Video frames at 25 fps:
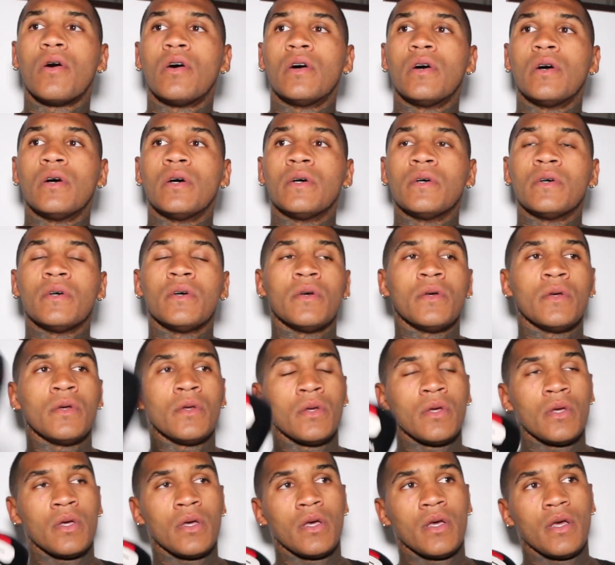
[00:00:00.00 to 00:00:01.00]
on that fight.
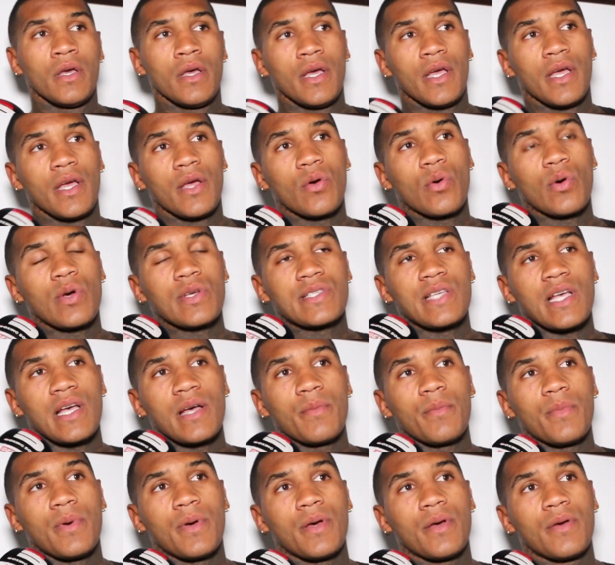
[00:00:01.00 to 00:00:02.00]
it was
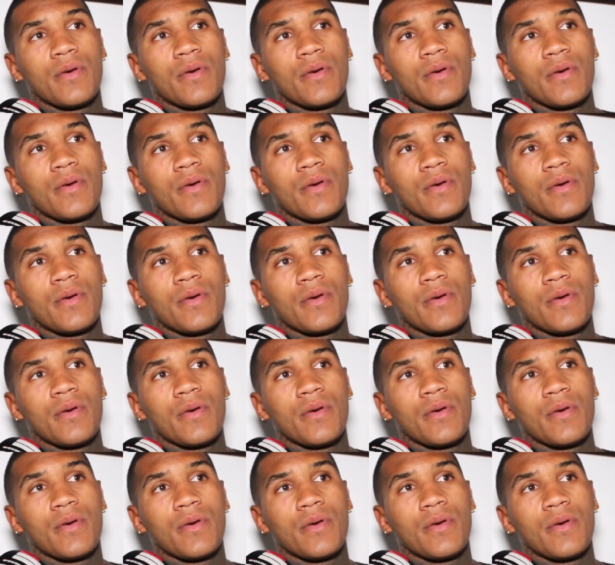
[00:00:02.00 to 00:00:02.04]
um,